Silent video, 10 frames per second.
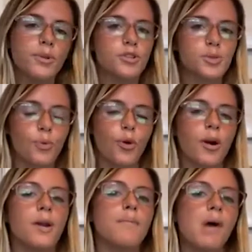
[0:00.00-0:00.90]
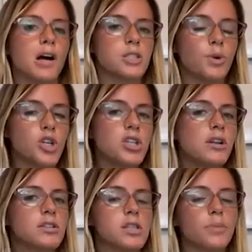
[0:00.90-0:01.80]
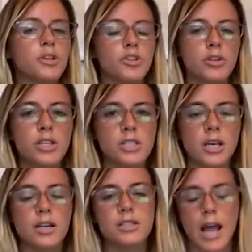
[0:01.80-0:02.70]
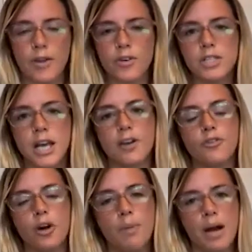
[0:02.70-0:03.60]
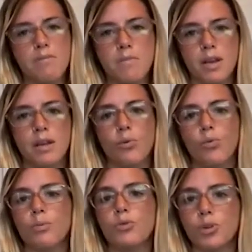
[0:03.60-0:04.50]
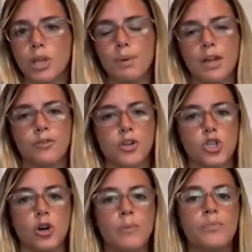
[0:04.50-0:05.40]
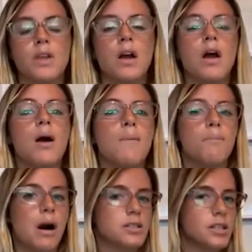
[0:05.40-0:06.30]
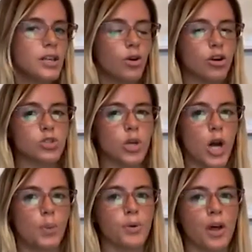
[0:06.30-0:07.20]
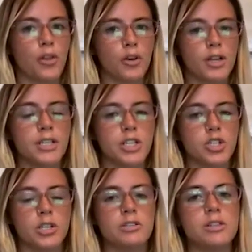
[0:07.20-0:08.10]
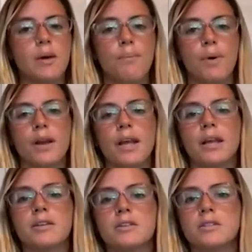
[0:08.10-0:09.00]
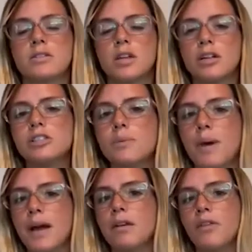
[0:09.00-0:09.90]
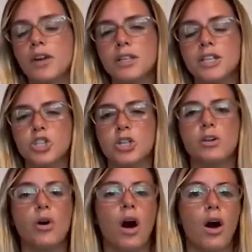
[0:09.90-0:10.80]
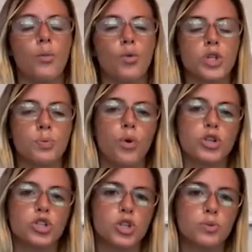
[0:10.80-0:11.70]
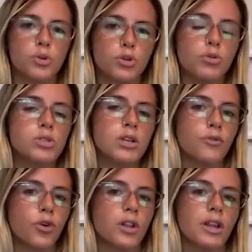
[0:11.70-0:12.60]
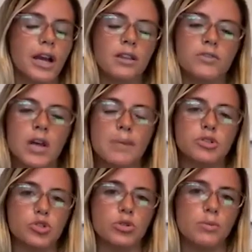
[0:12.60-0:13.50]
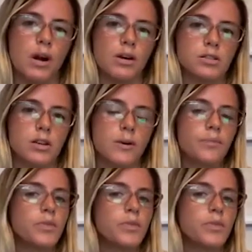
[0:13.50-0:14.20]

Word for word: immune support moxibustion on stomach 36 every day for about a minute will be really beneficial moxa can also help with other conditions but it does depend on the condition, on which points you should use, and for the length of time to do the moxa.